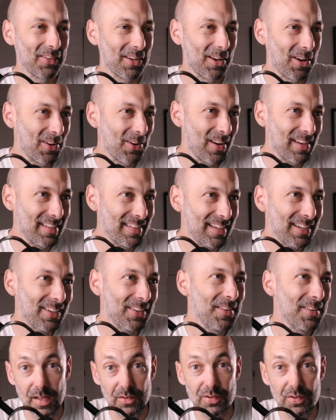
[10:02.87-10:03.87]
like a great deal.
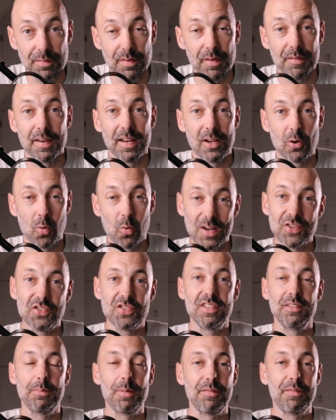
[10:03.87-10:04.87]
And so if you have any
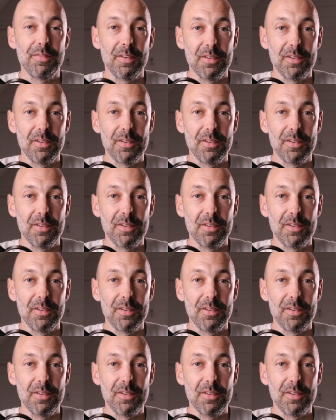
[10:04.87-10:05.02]
questions about